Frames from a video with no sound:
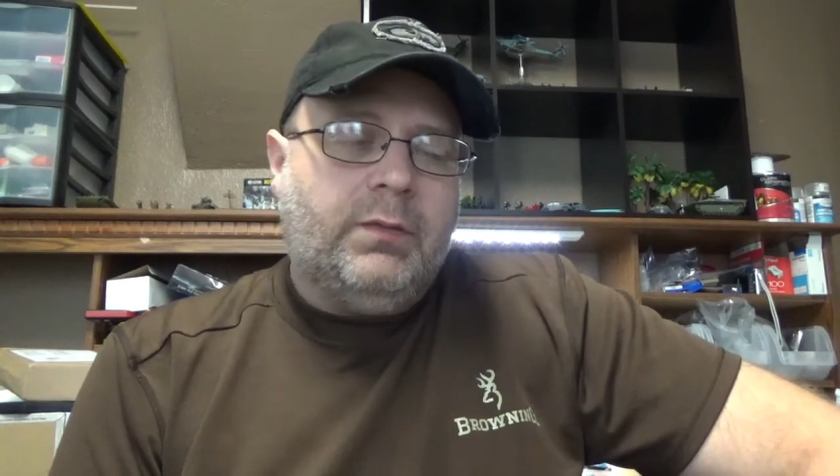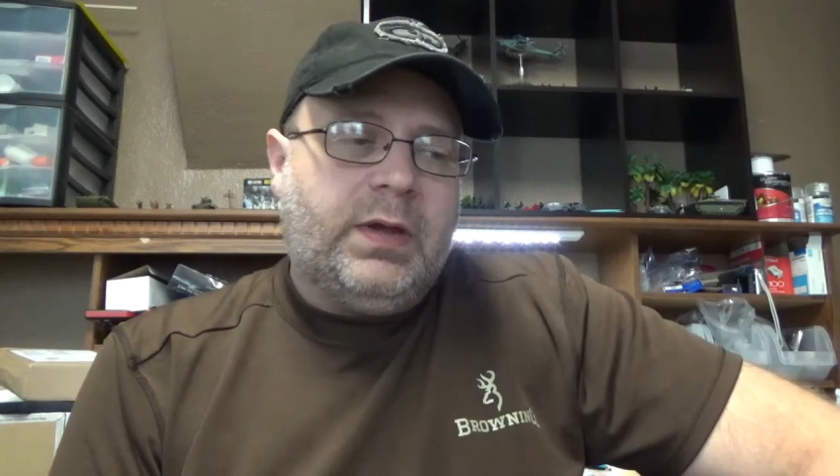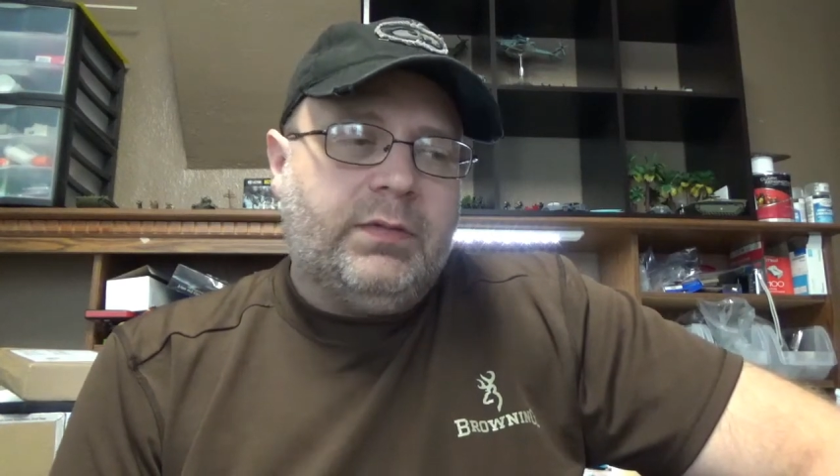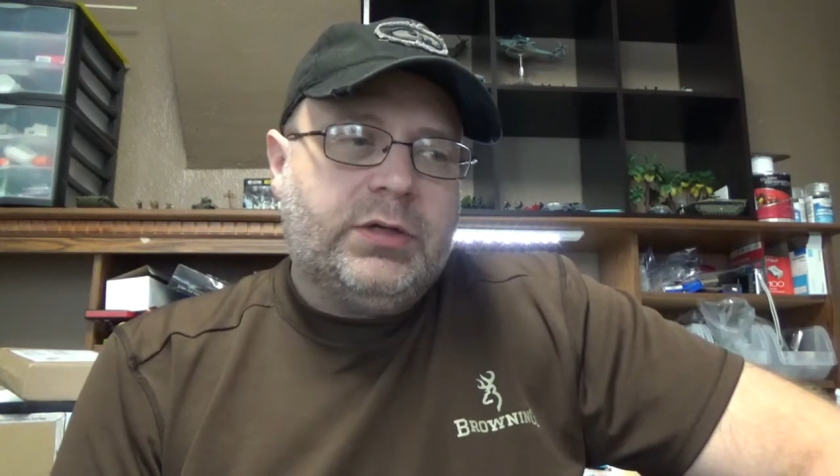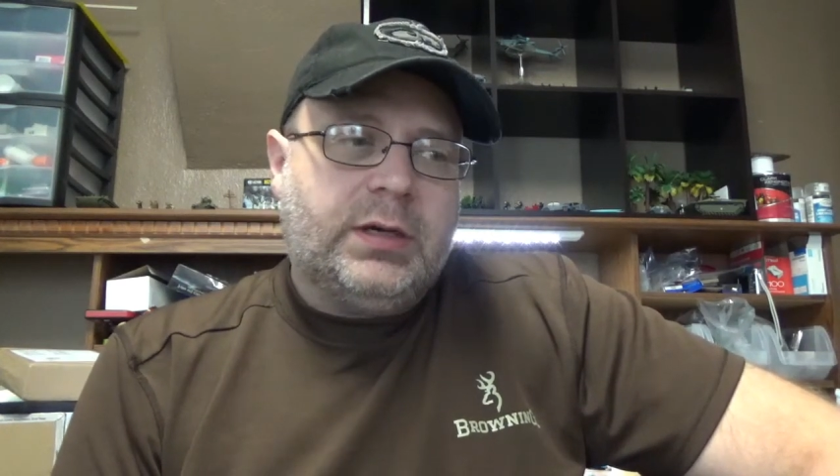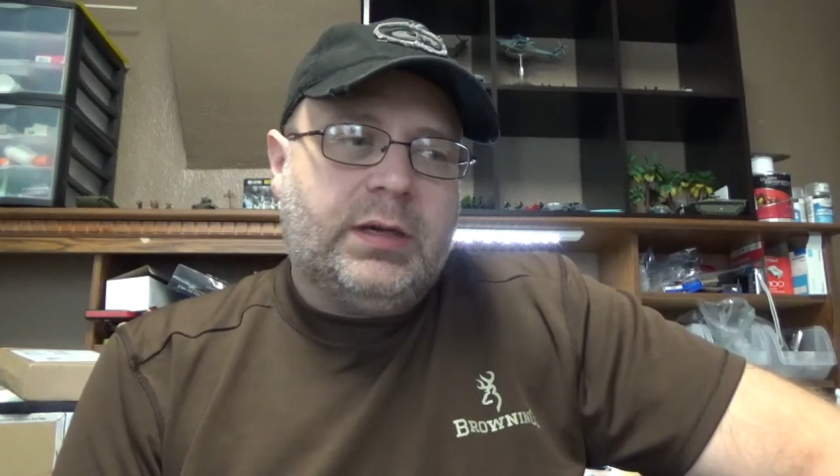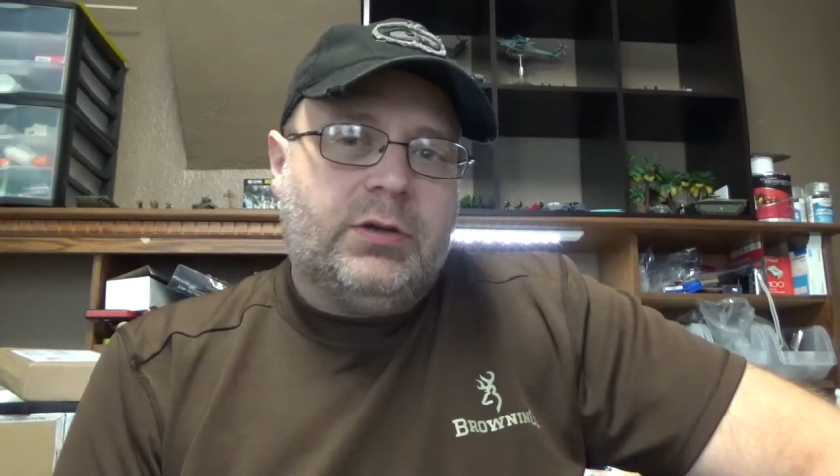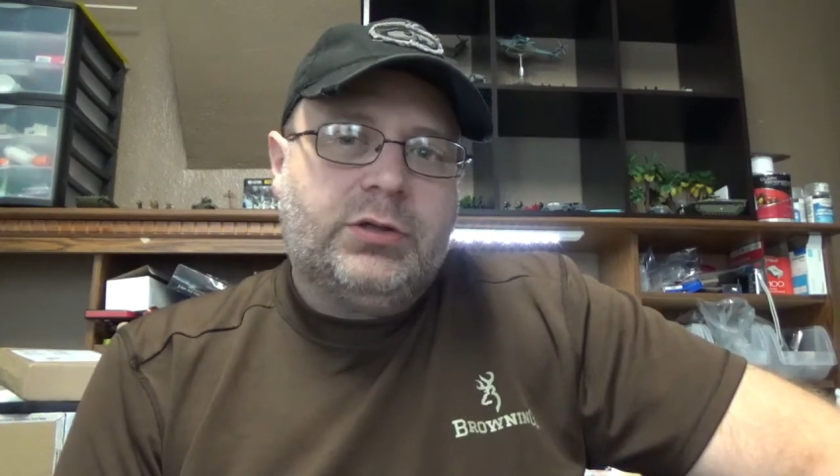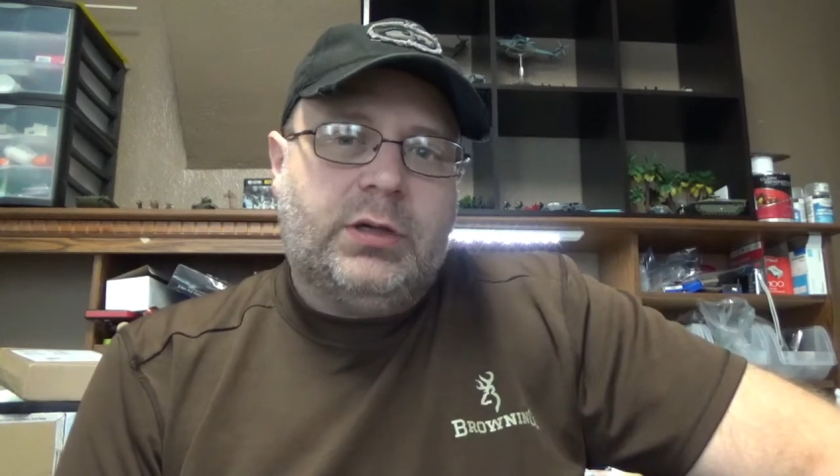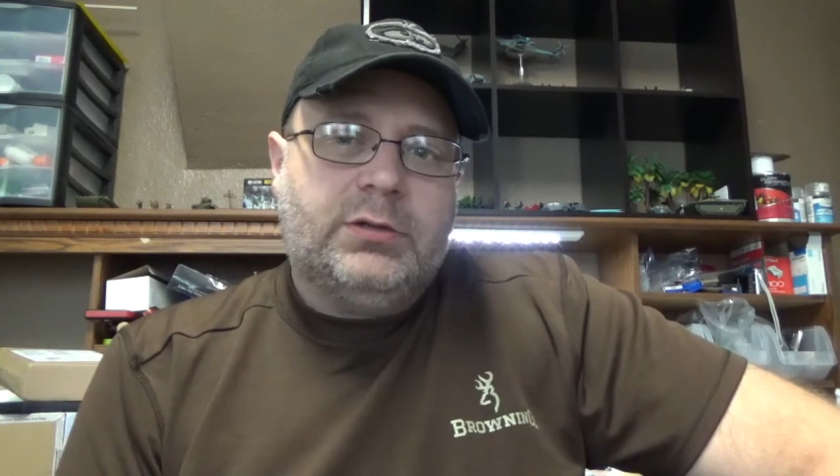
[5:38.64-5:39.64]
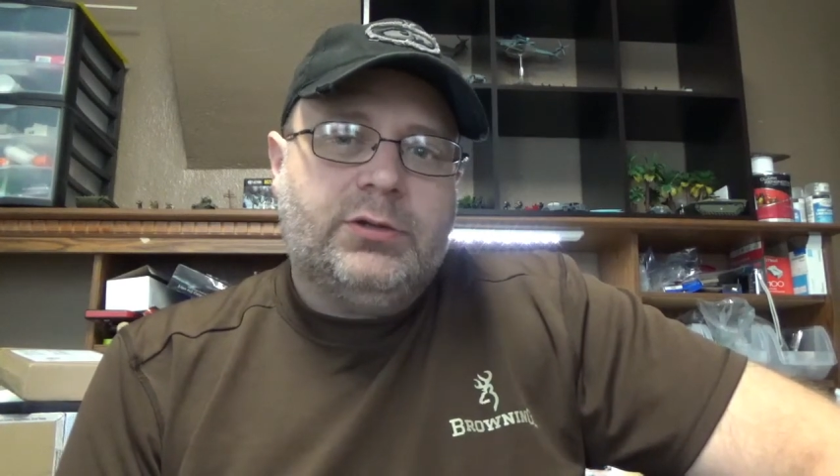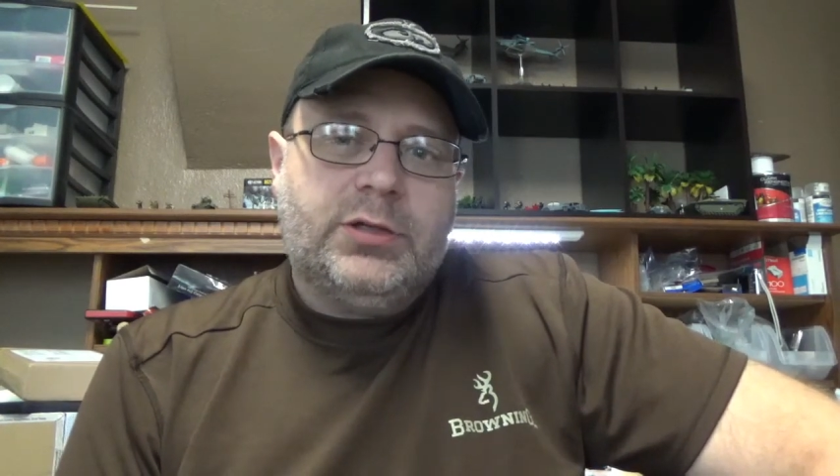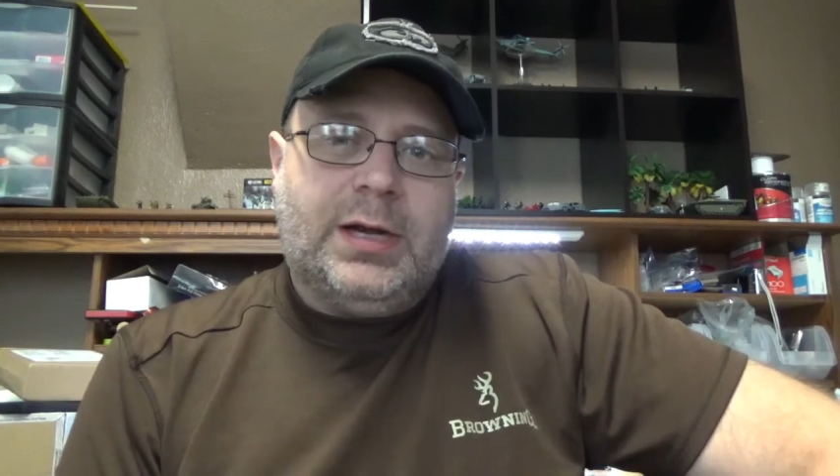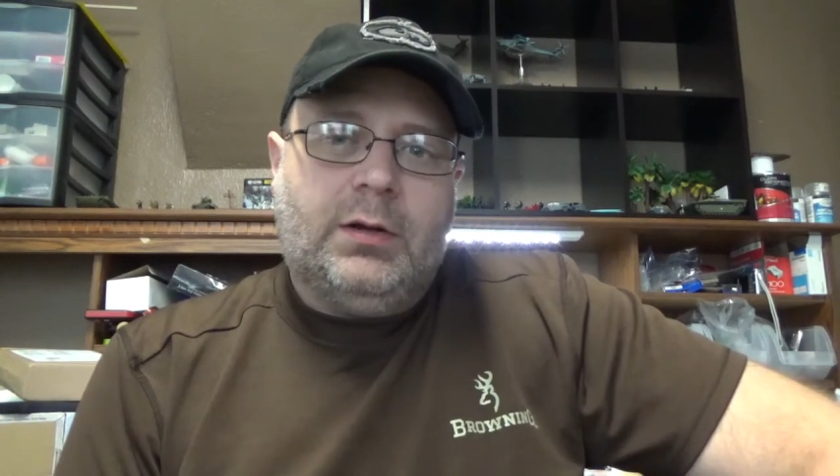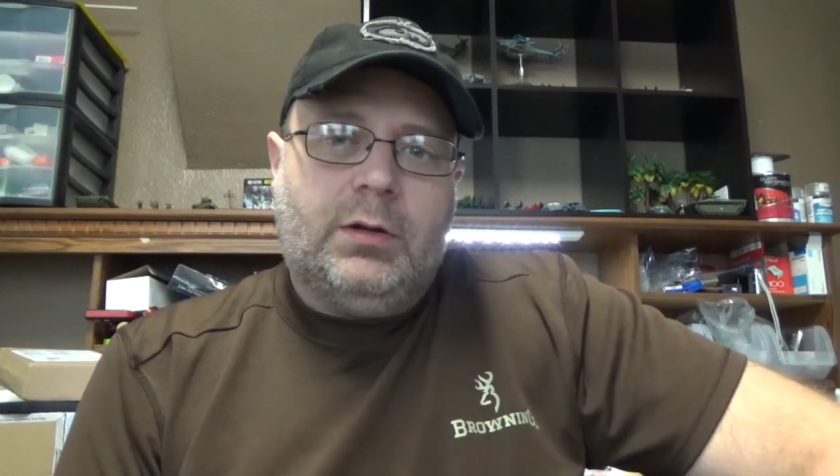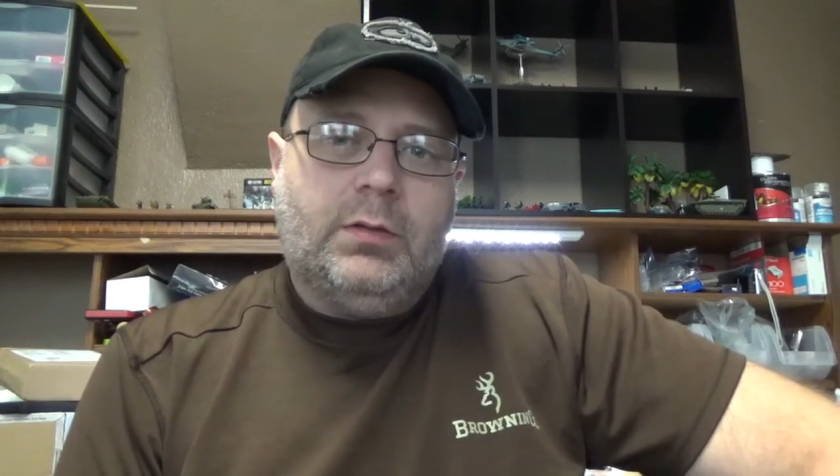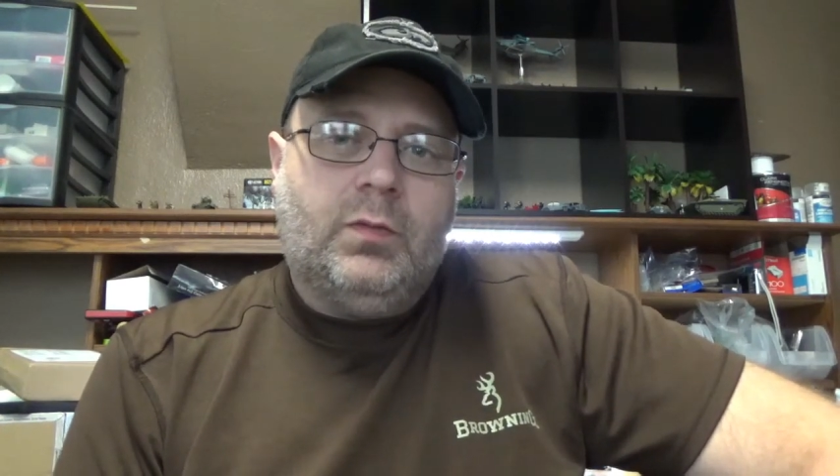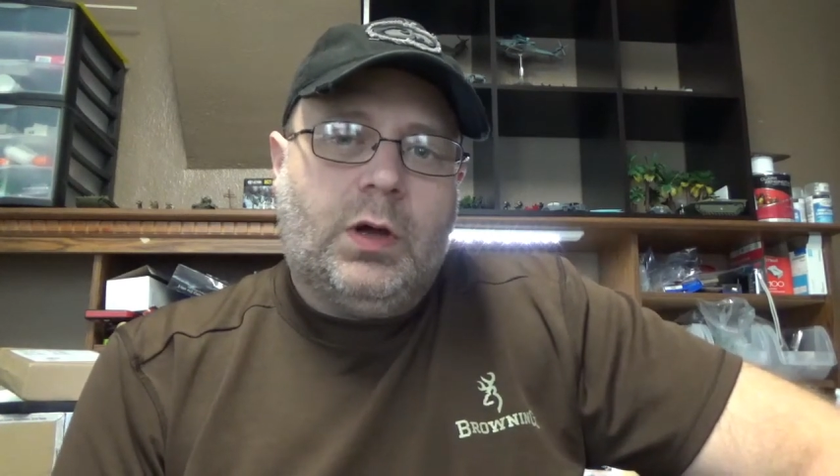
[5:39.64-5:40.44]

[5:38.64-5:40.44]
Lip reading: If you haven't checked out Sean's channel,